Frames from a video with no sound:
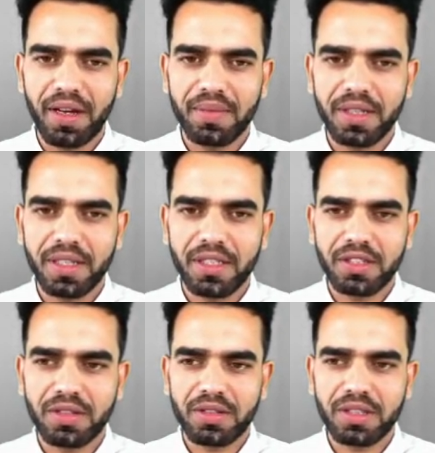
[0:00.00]
of the
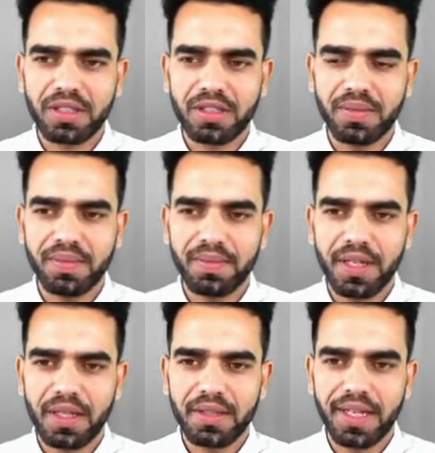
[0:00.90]
digestive system
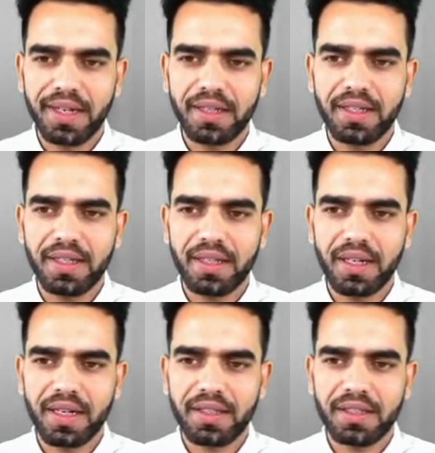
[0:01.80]
than any
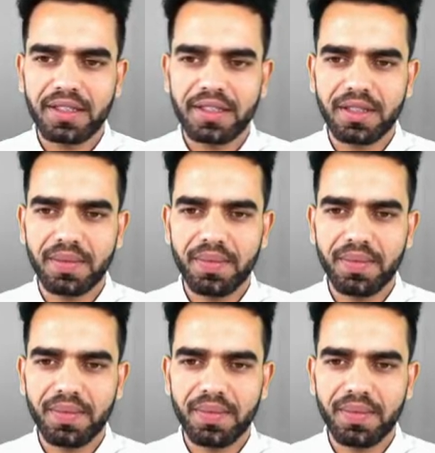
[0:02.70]
other system